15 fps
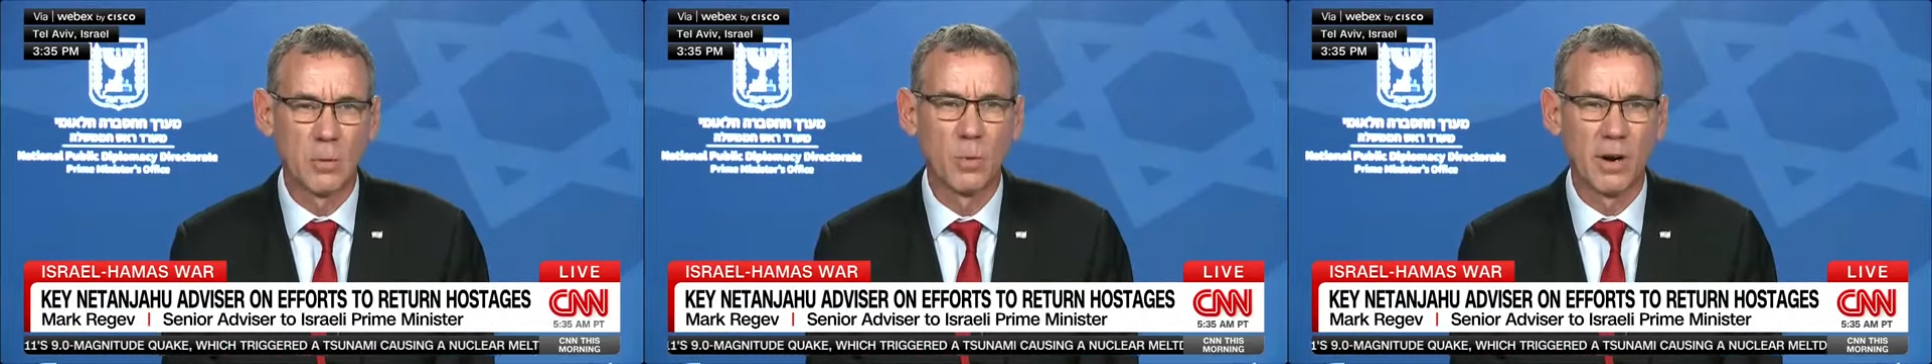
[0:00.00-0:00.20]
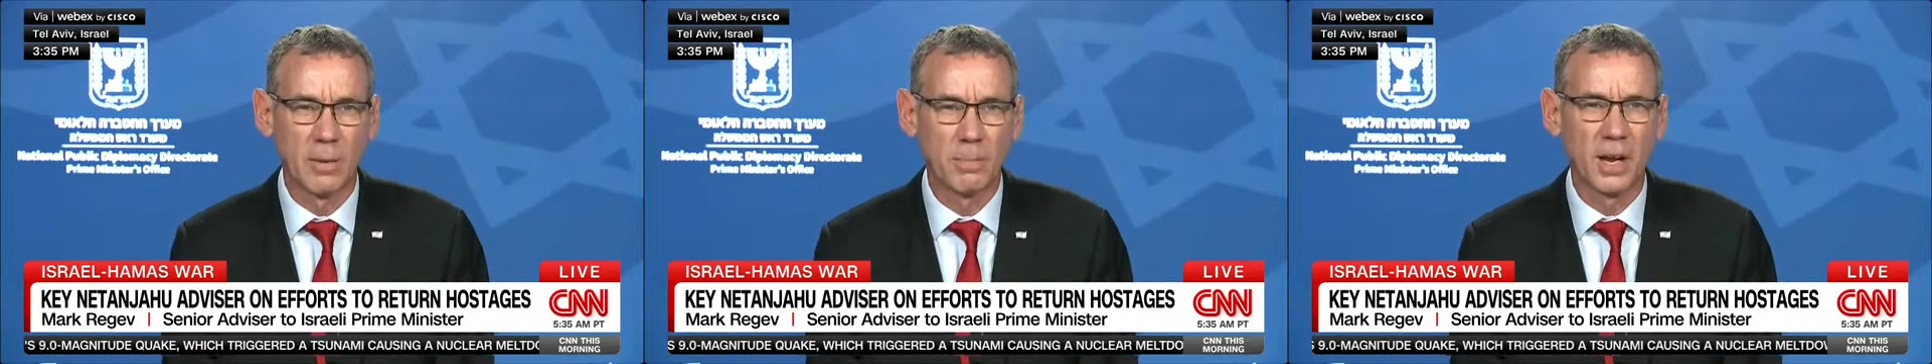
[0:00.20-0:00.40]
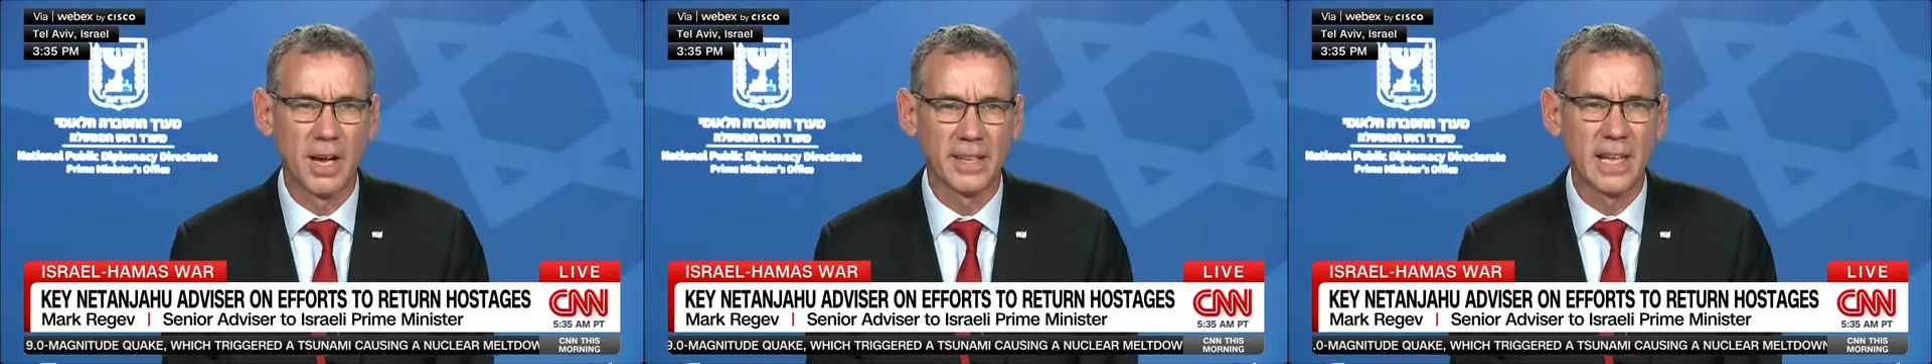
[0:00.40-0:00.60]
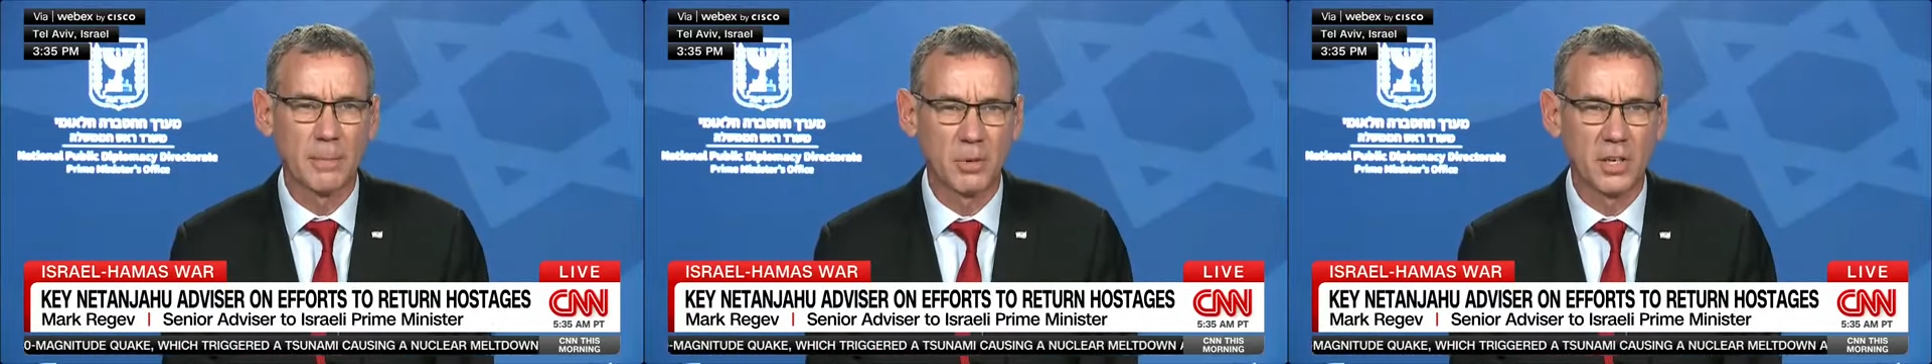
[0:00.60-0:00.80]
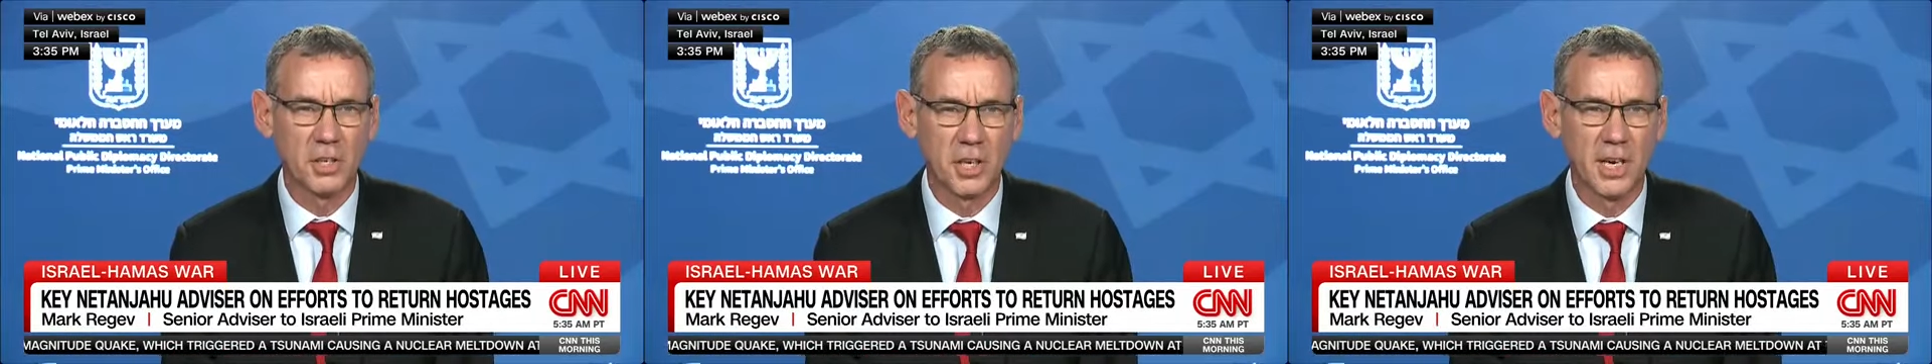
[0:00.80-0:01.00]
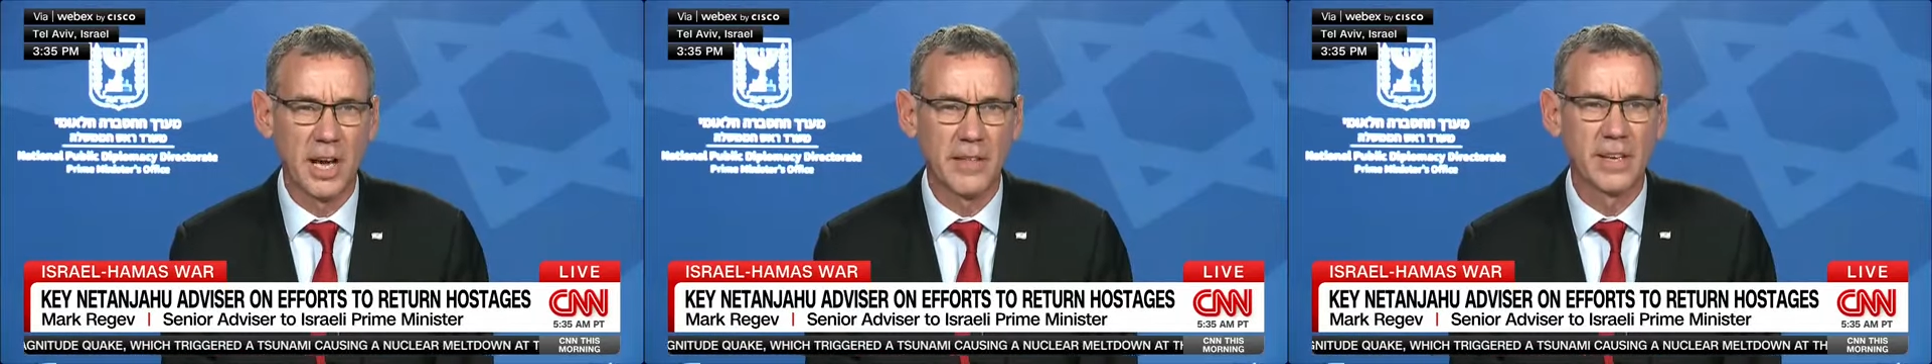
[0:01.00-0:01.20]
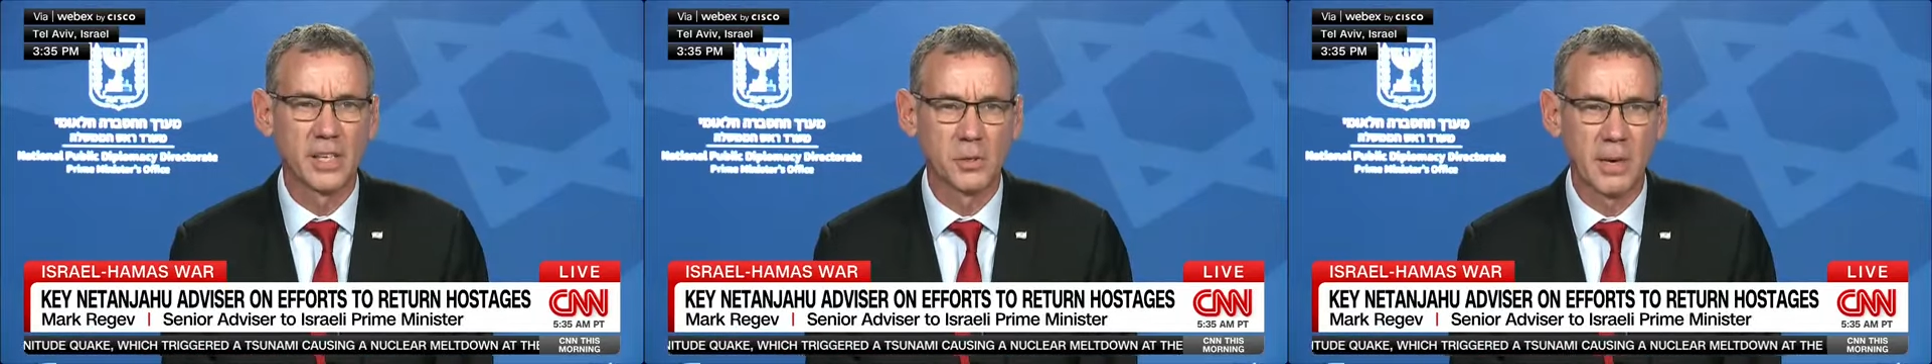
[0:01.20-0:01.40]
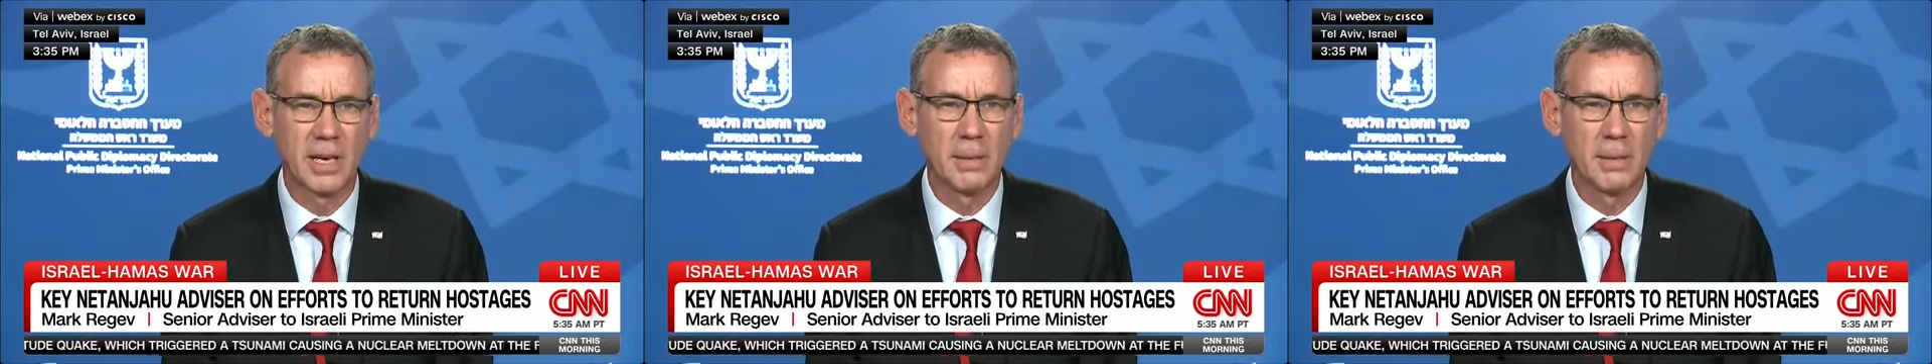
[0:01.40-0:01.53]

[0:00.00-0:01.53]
And we're applying that pressure now. The